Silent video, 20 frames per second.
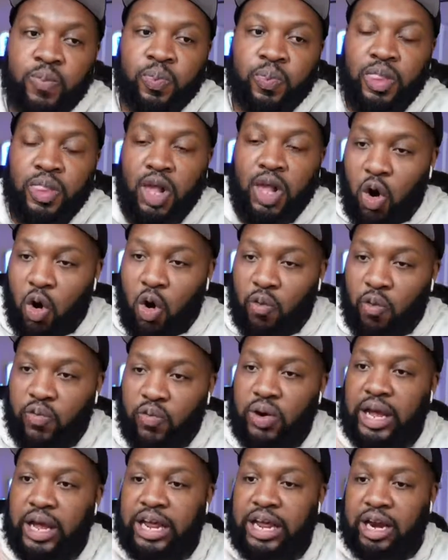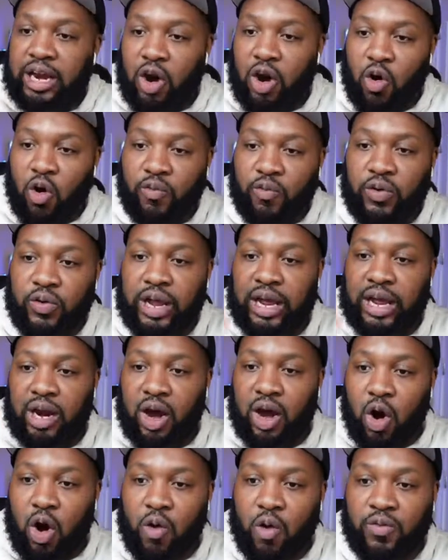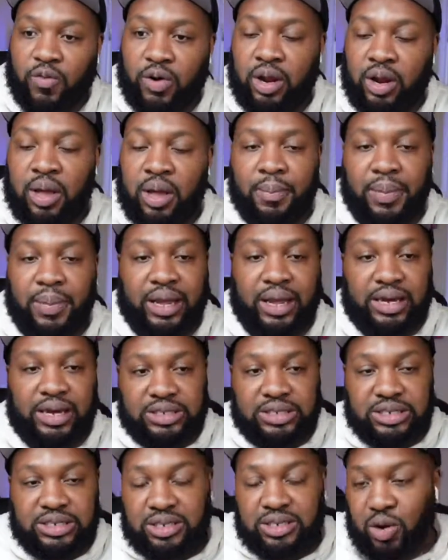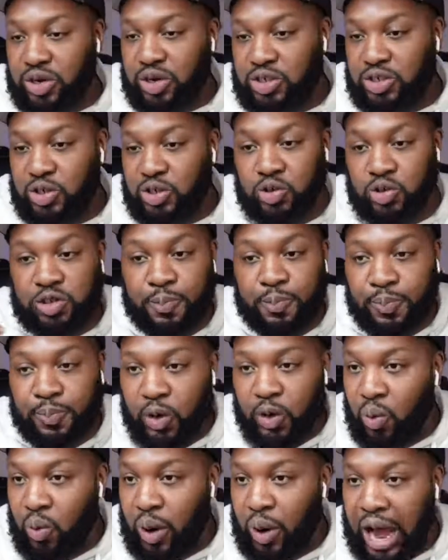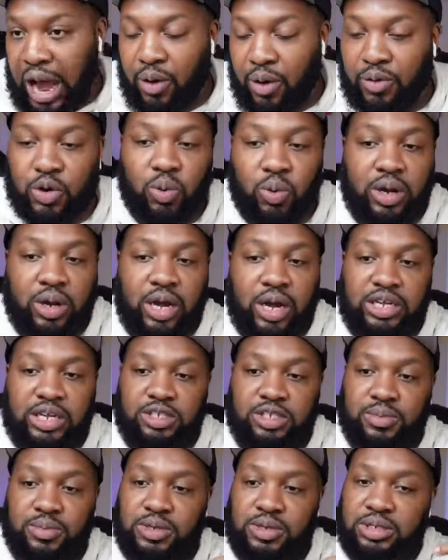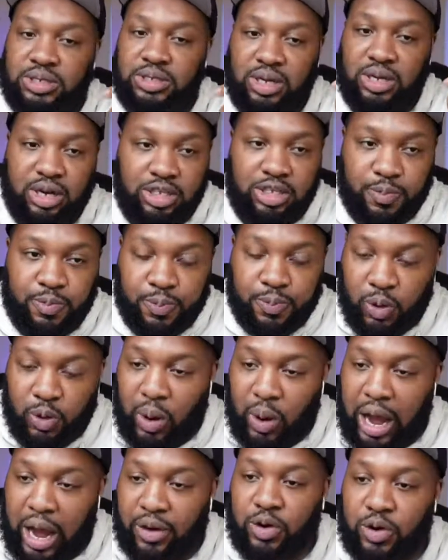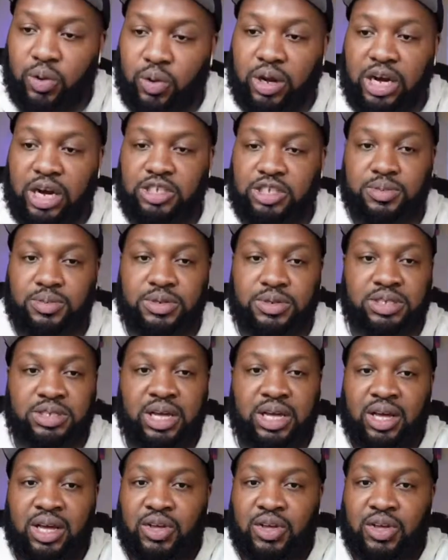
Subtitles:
over and over and over because it's going to spew out new customers. It's going to spew out new customers.